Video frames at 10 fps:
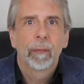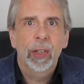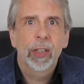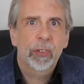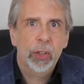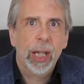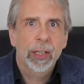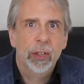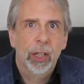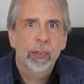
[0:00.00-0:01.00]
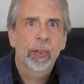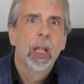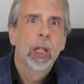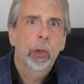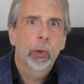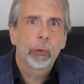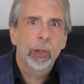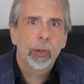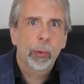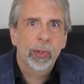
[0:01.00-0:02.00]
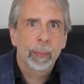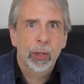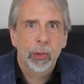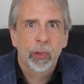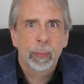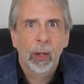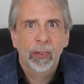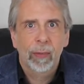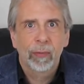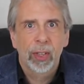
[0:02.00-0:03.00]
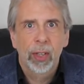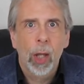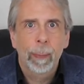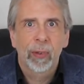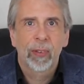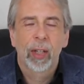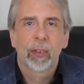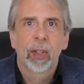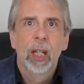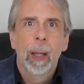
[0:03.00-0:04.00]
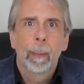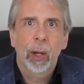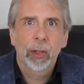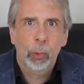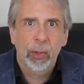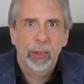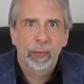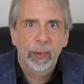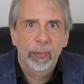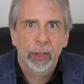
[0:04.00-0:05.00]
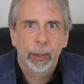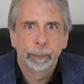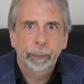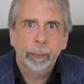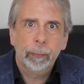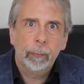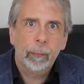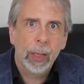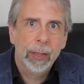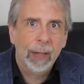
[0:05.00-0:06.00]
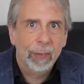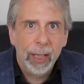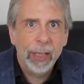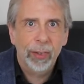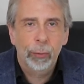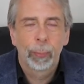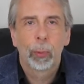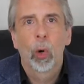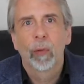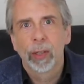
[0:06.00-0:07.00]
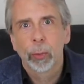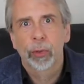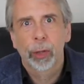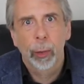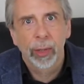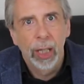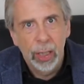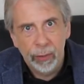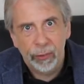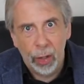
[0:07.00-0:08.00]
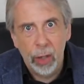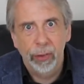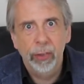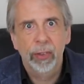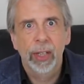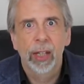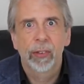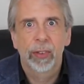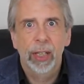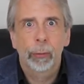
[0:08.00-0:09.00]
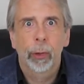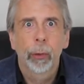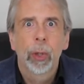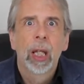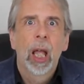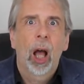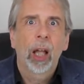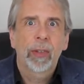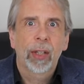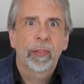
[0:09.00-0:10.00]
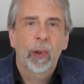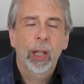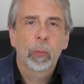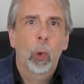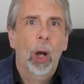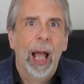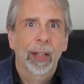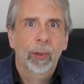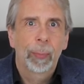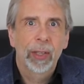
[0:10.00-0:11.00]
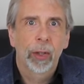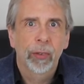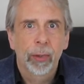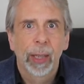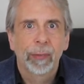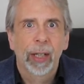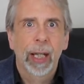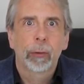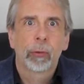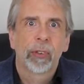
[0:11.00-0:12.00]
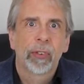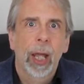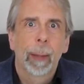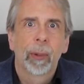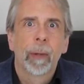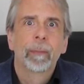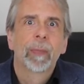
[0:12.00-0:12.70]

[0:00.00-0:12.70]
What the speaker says: These changes could reduce emissions by 79% by 2050. Now, the latest report that looked at going further to net zero identified what had to be done to make that extra step.